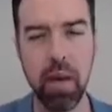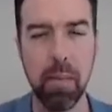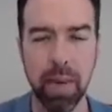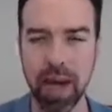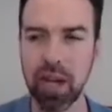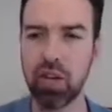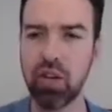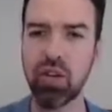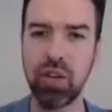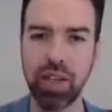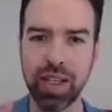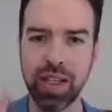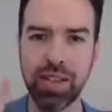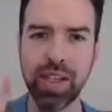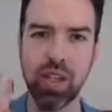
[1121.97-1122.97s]
Make sure you're
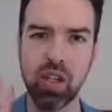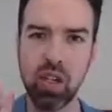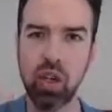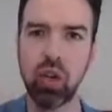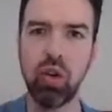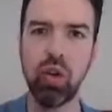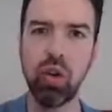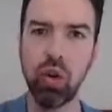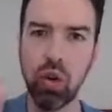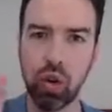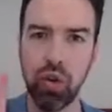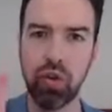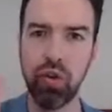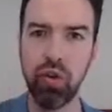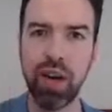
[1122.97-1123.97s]
listing 2
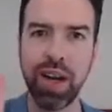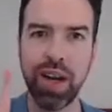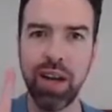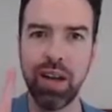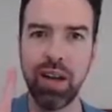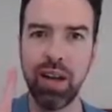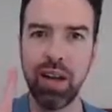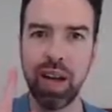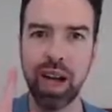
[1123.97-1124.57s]
or 3